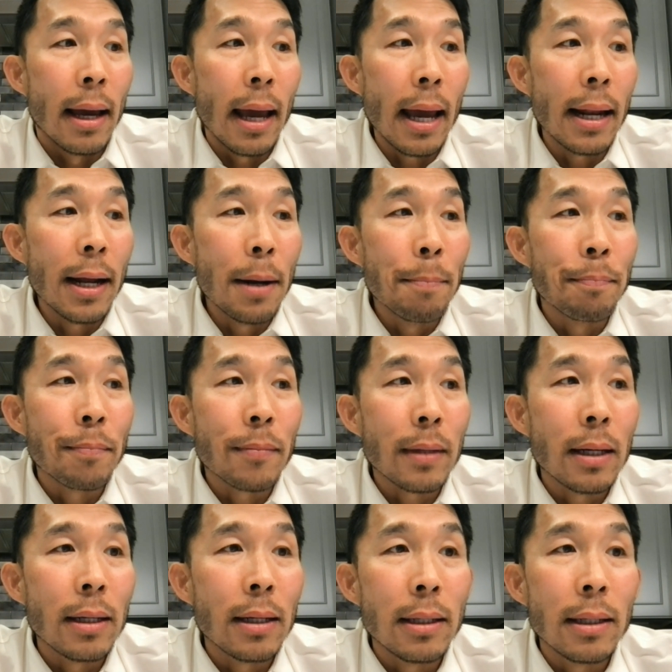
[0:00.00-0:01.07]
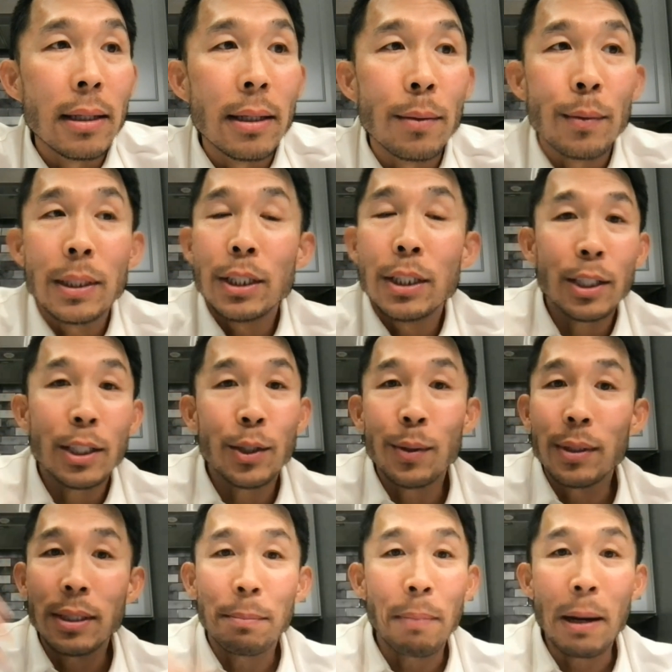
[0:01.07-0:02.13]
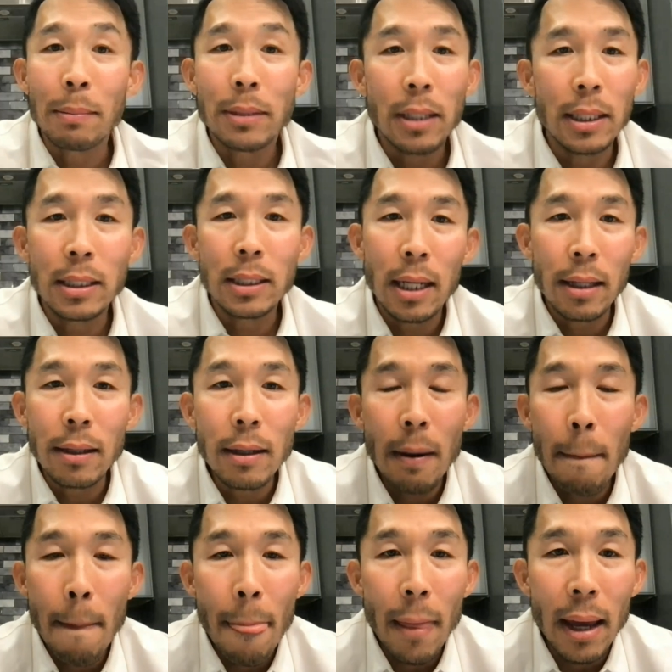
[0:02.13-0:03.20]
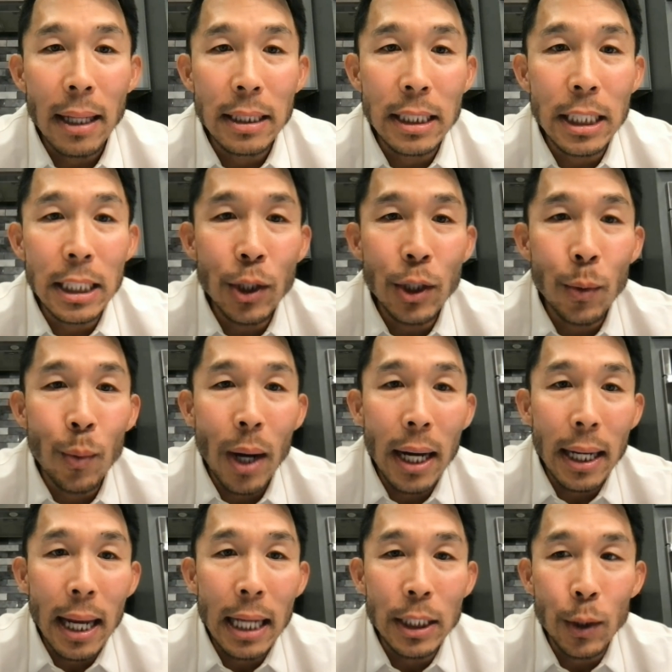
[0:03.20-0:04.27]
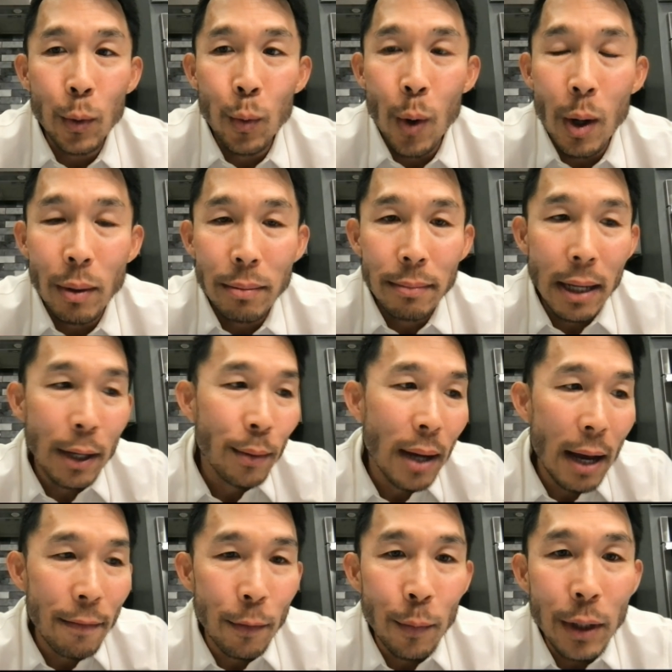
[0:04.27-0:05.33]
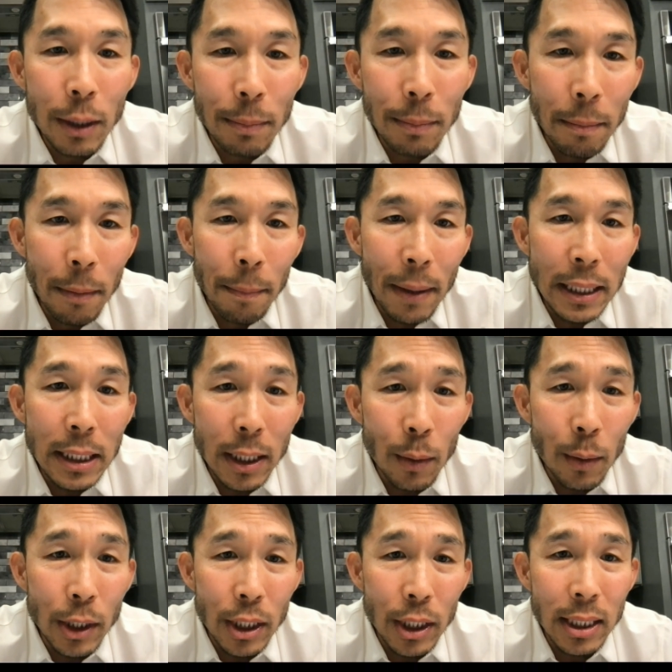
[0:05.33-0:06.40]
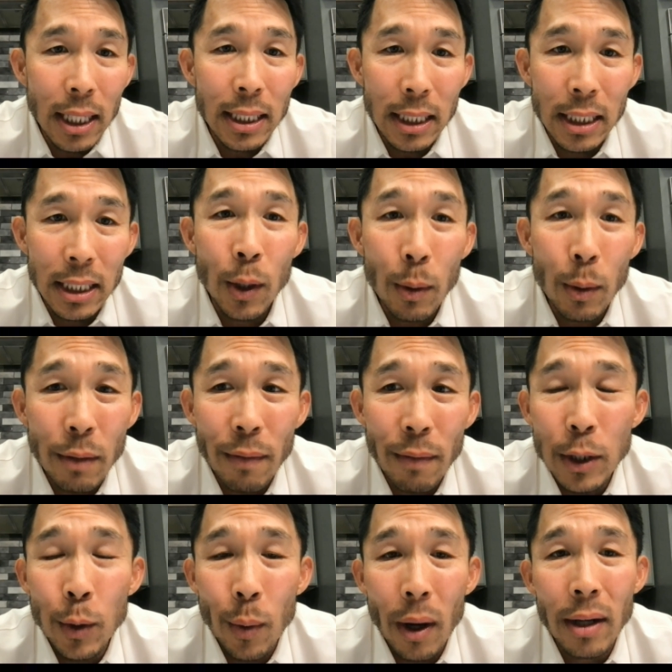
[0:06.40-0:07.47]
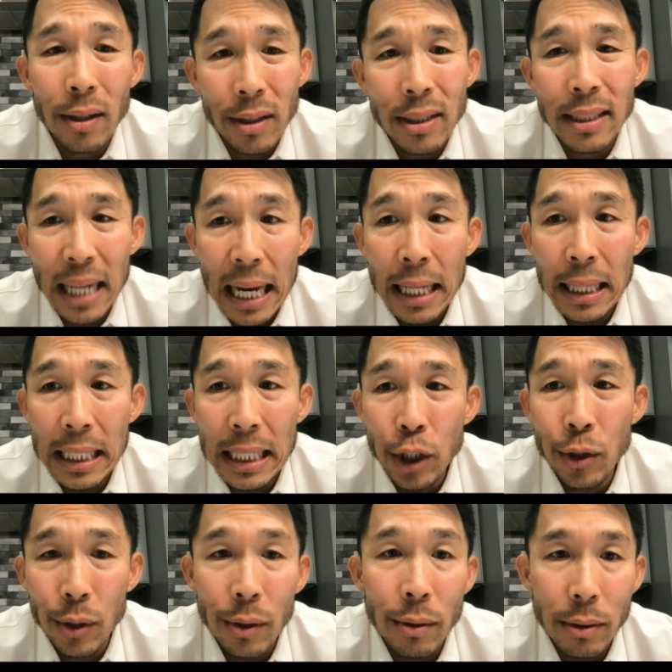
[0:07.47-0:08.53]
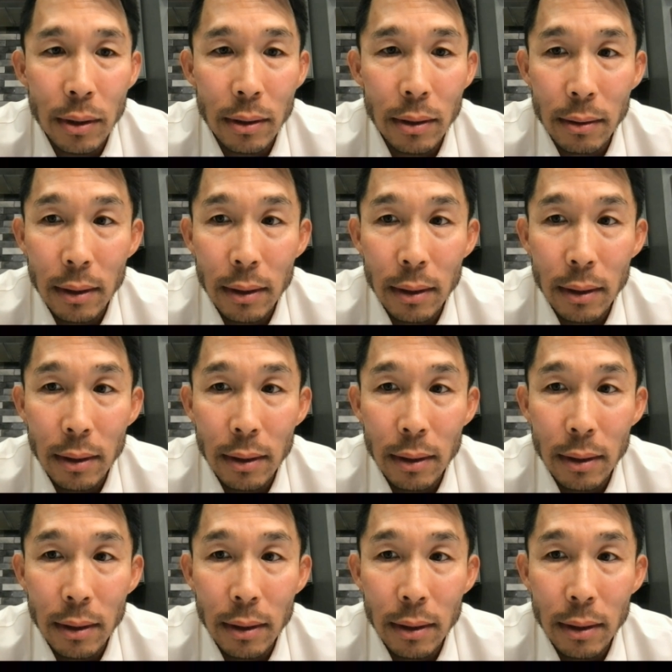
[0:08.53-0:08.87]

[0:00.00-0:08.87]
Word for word: And um, we started doing Bible studies together. And Sister White has a quote. I don't have it with me, but basically what she says is those of us who understand these truths,